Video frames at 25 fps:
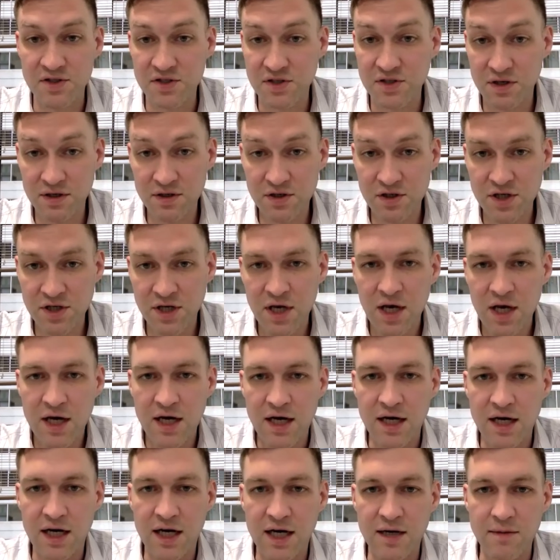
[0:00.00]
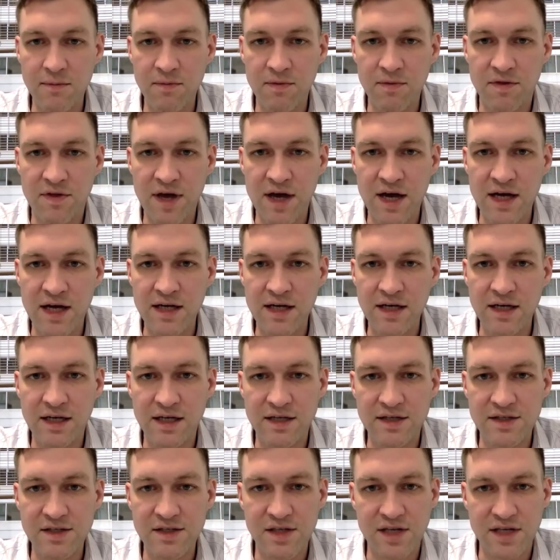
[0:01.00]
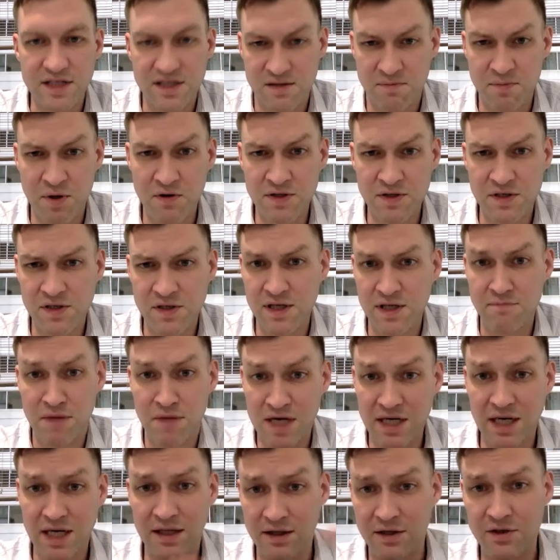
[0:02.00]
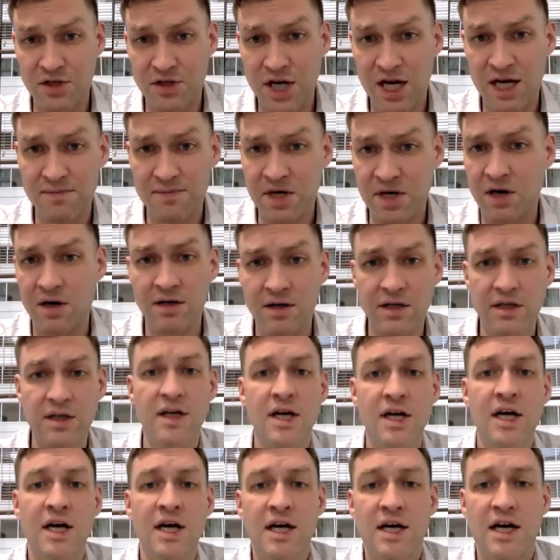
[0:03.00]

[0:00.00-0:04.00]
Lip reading: search, that it's like supposedly making their jobs harder,